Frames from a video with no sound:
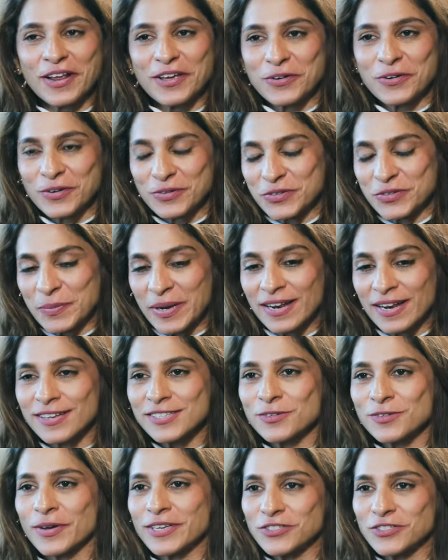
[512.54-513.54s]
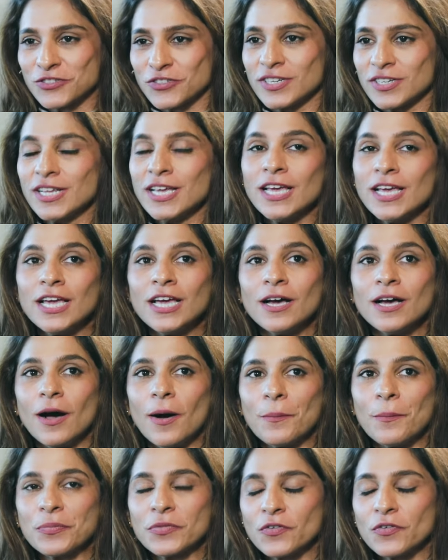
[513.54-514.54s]
I go, it's my last question.
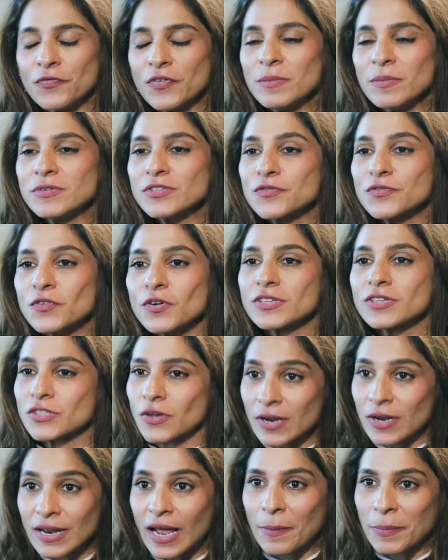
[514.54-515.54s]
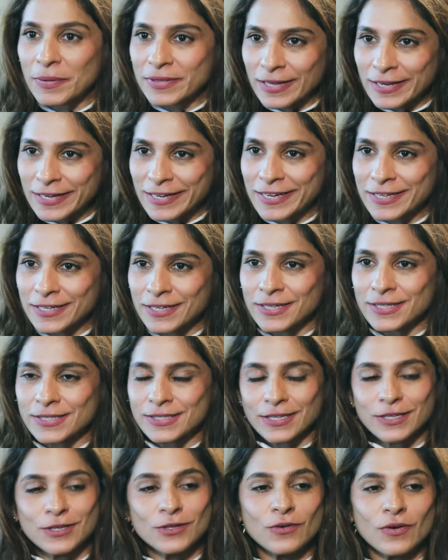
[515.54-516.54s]
The film is, of course, called Laapataa
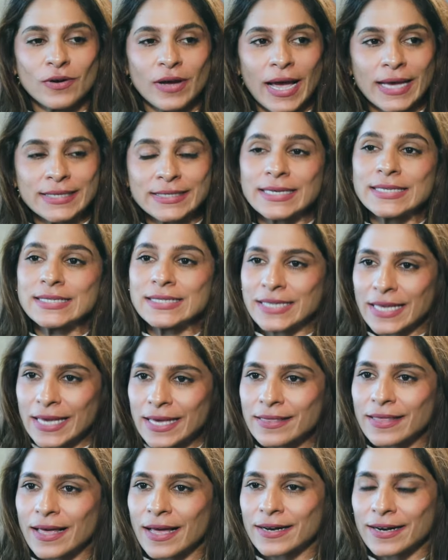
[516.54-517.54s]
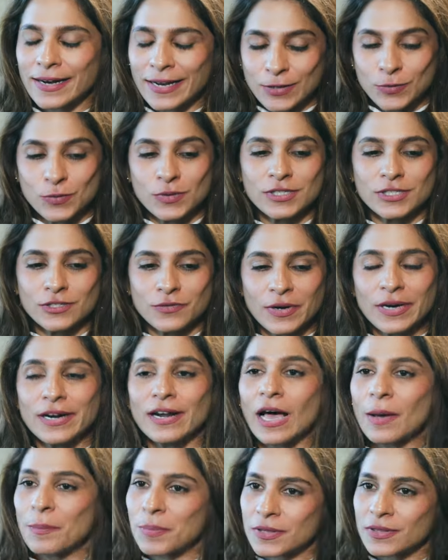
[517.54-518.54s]
Ladies. You know, as I say that and I use the word
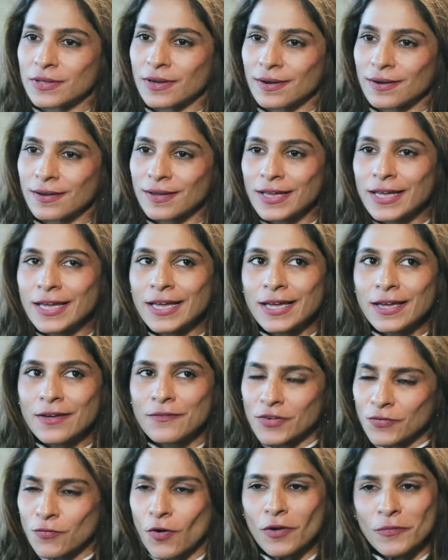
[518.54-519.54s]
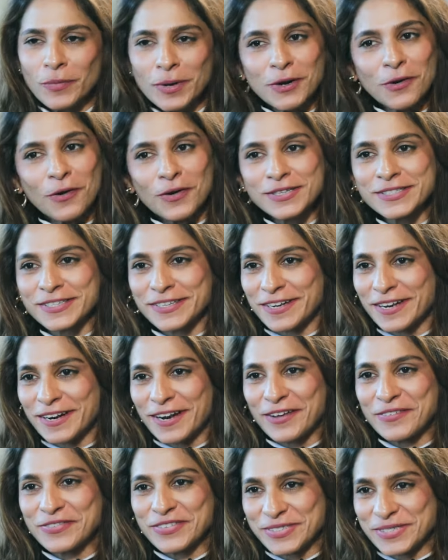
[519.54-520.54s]
Laapataa, we've all been lost in our
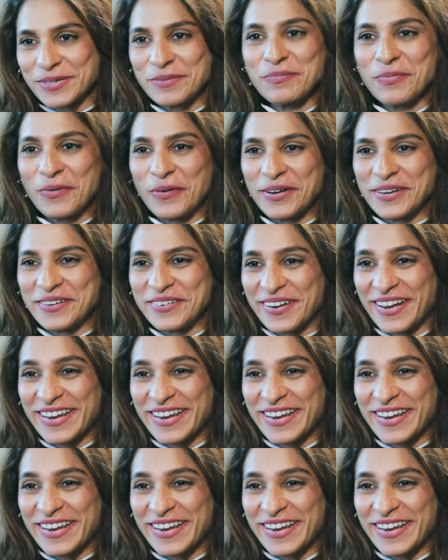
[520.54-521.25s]
lives at some point,